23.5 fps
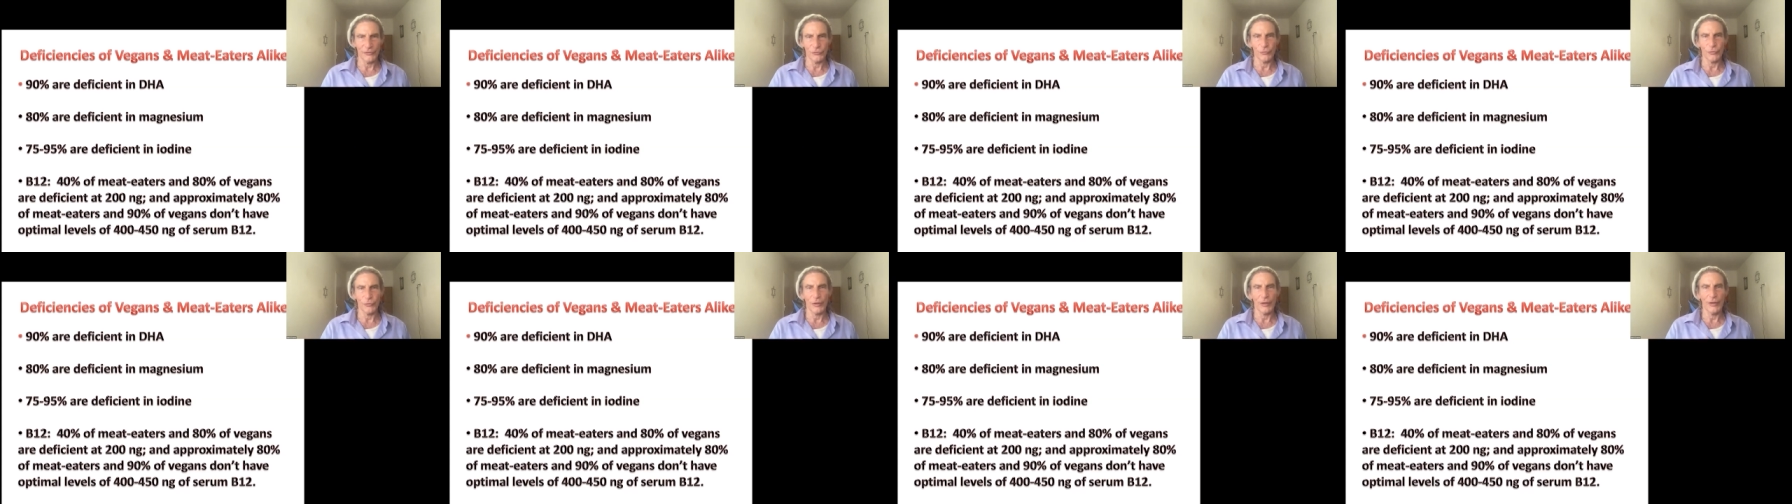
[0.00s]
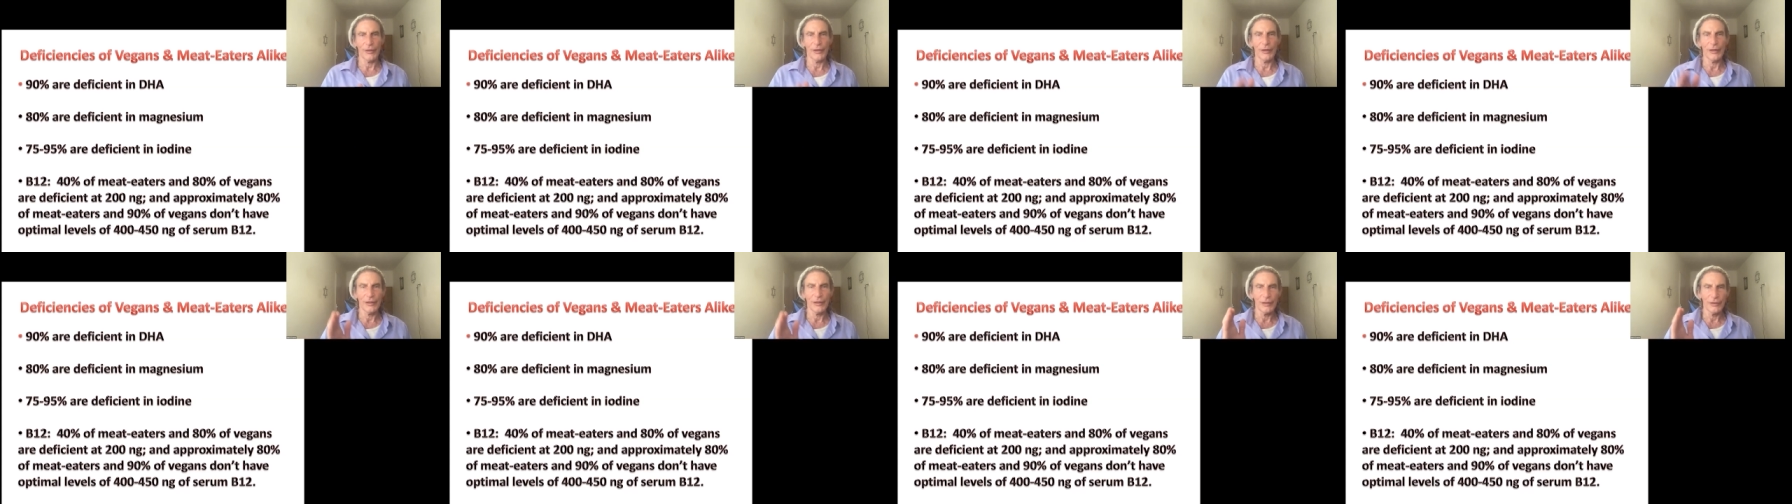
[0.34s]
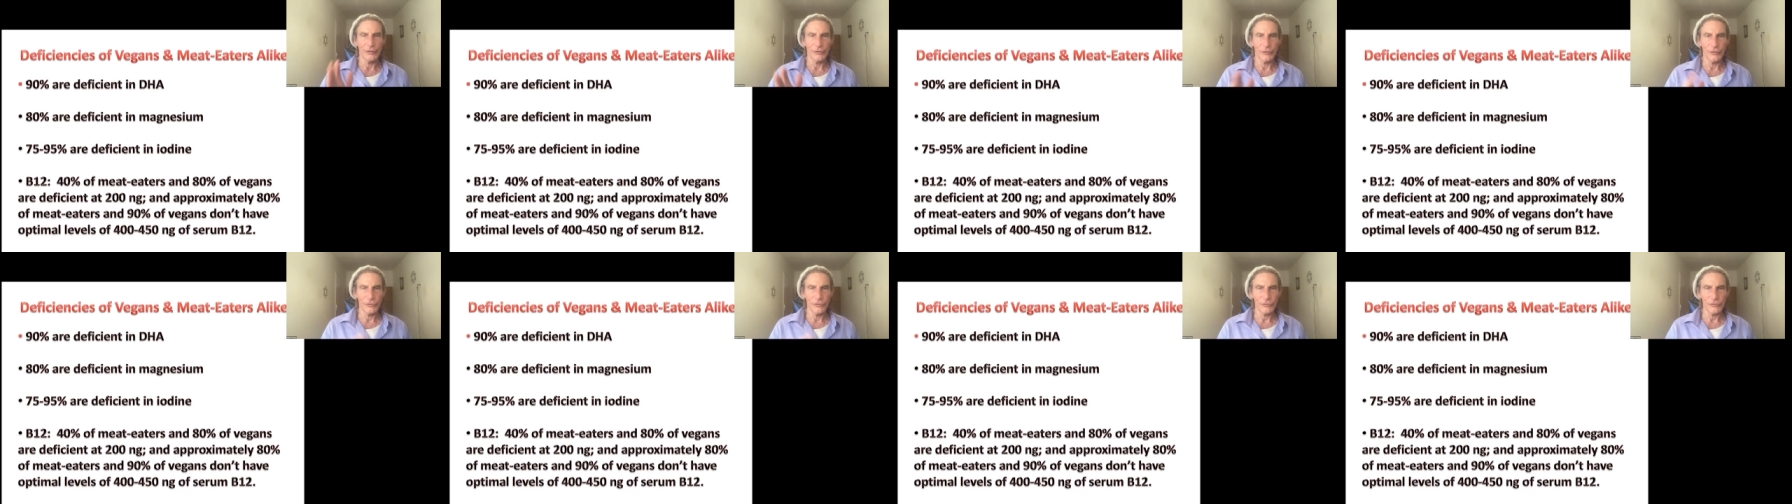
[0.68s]
as well.
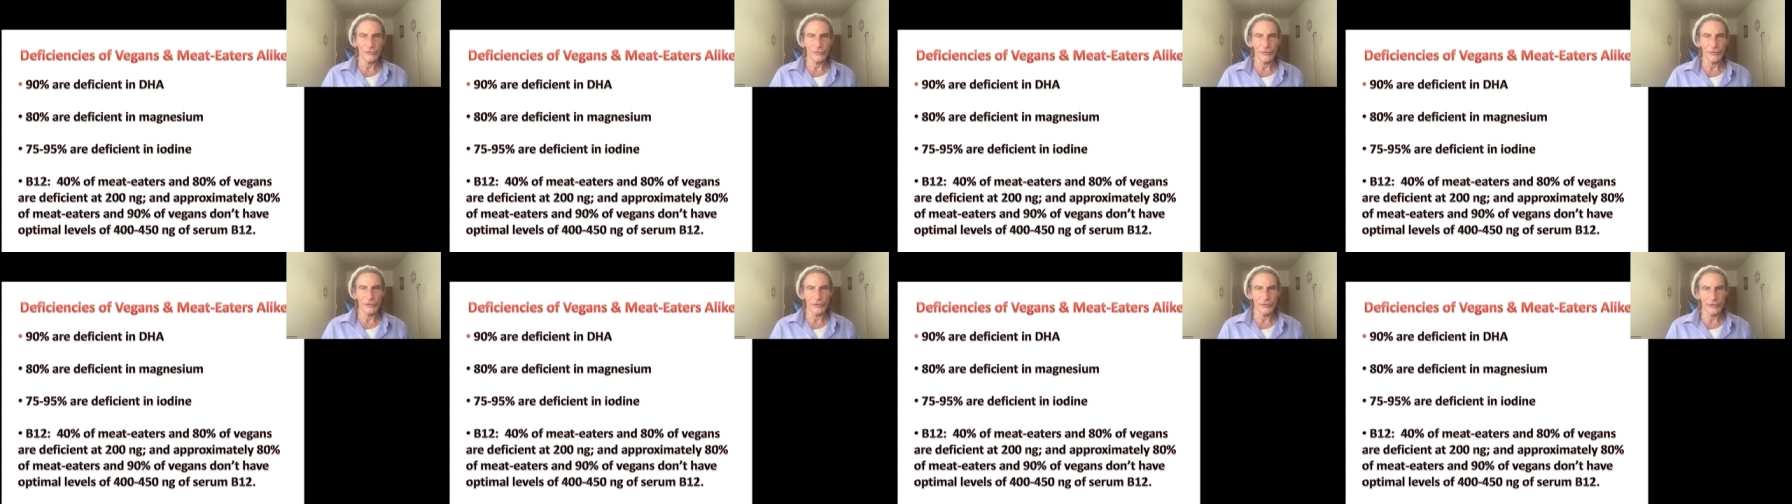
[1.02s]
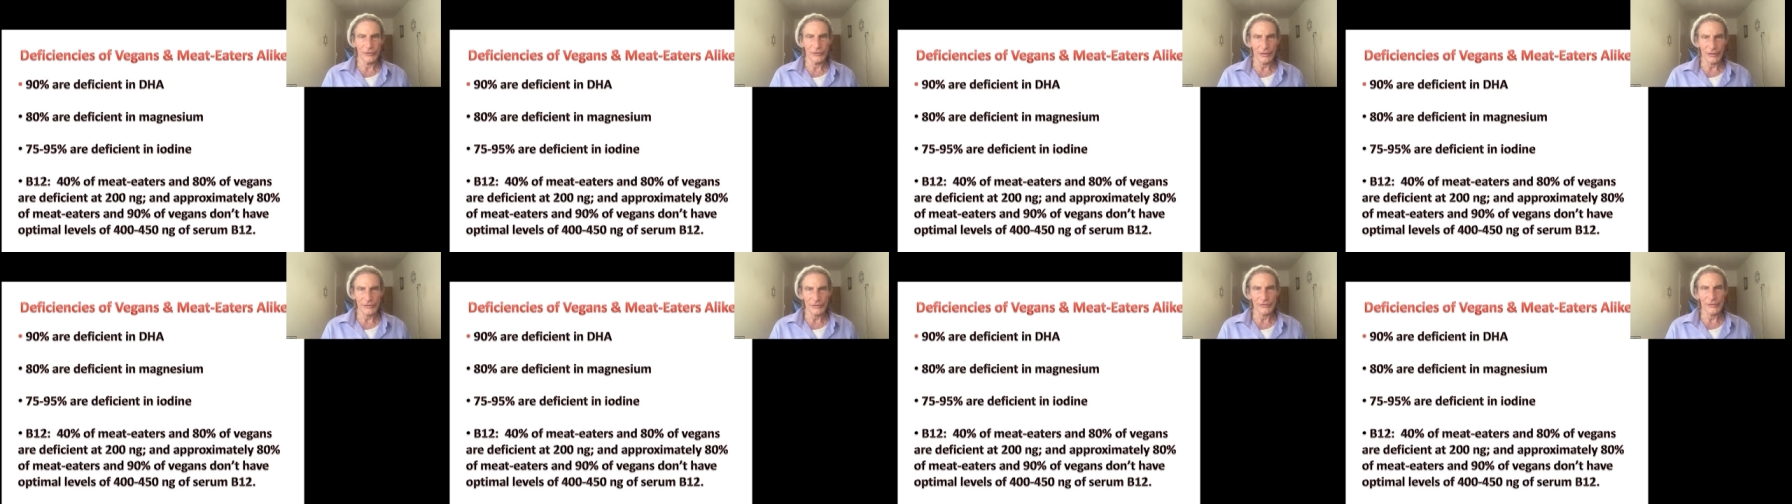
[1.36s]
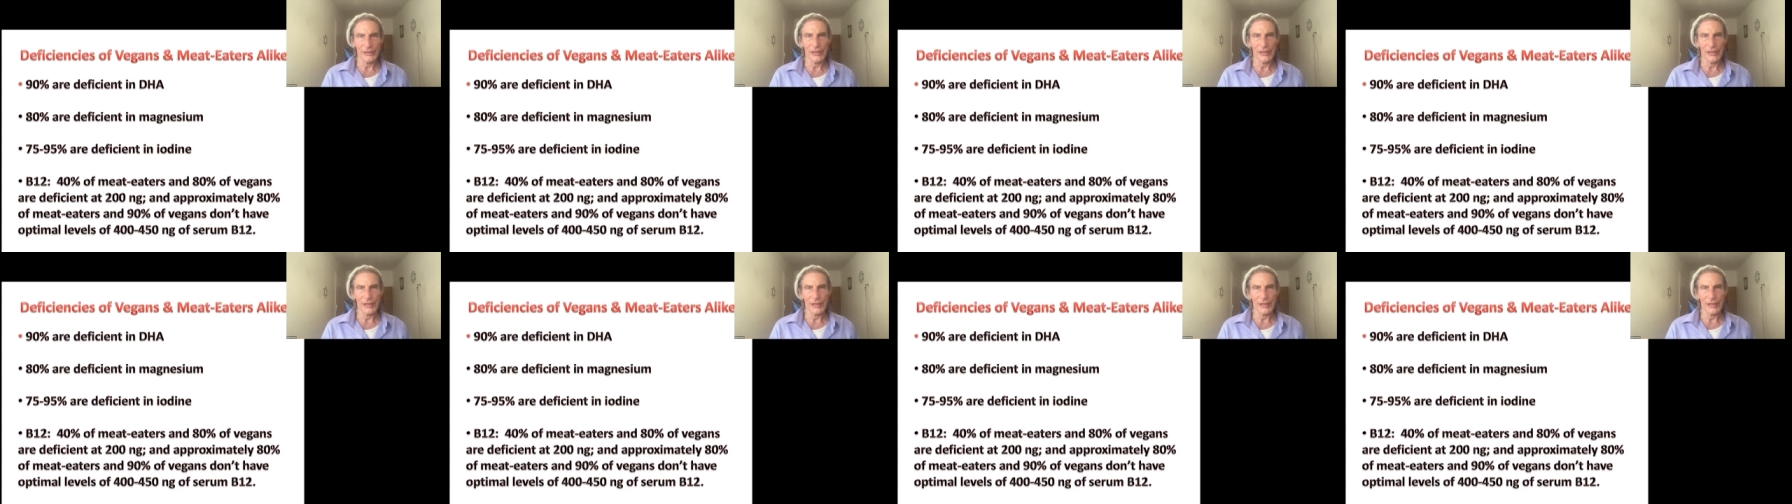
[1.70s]
This, next